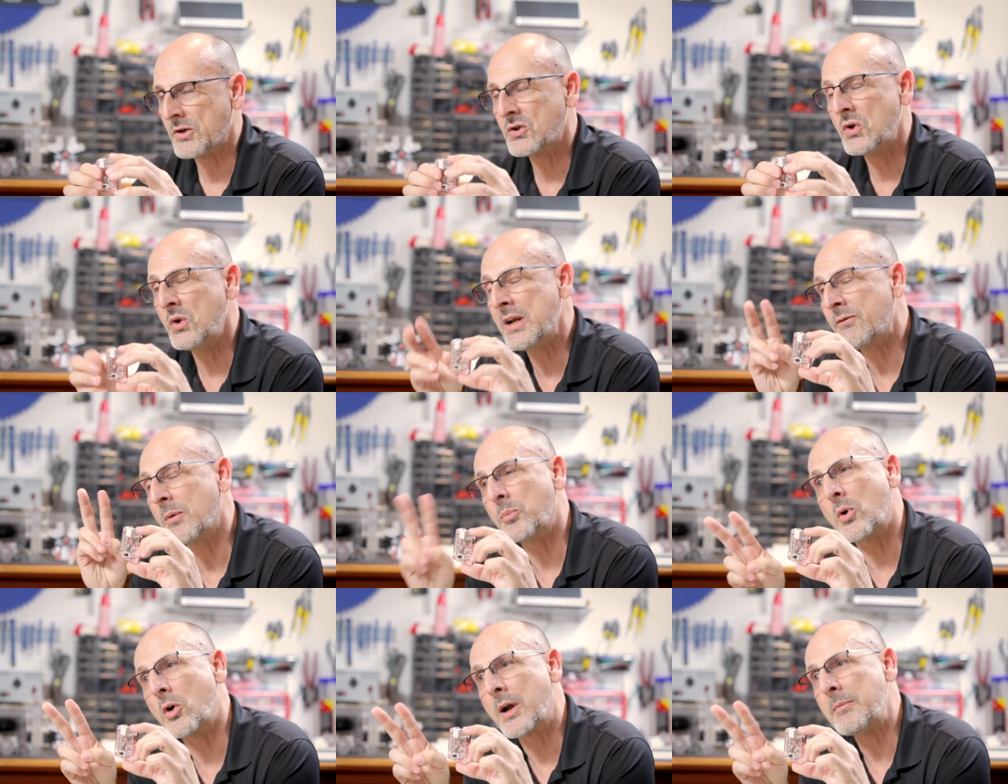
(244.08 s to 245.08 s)
are 2 different
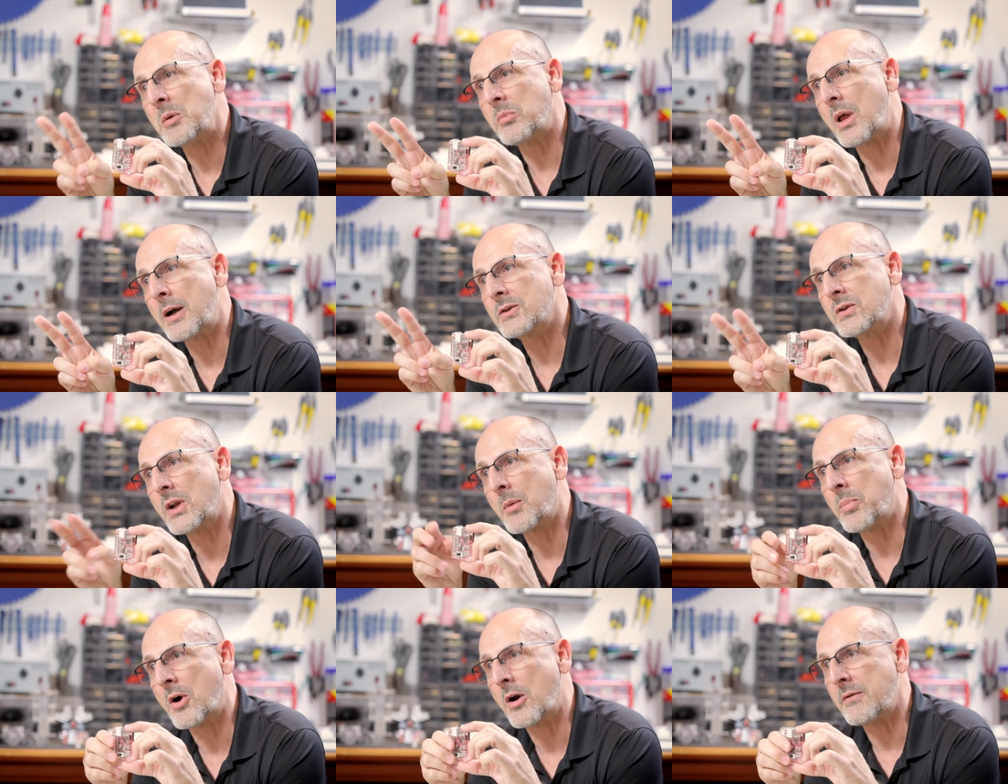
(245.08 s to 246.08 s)
programming blocks that are
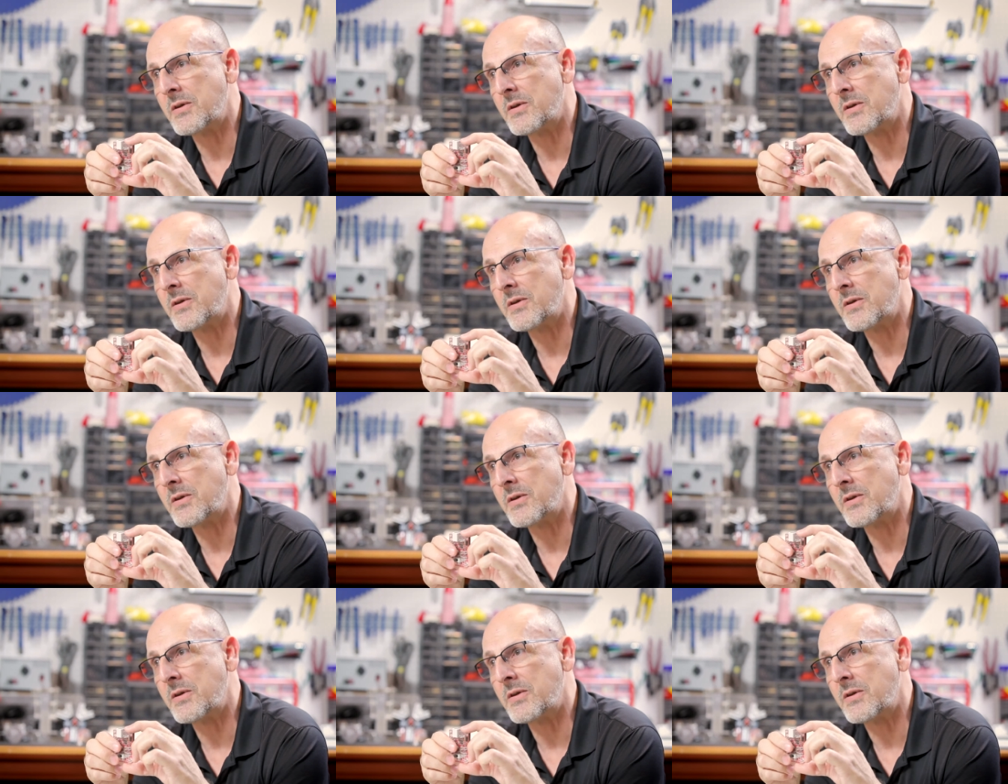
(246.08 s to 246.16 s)
part of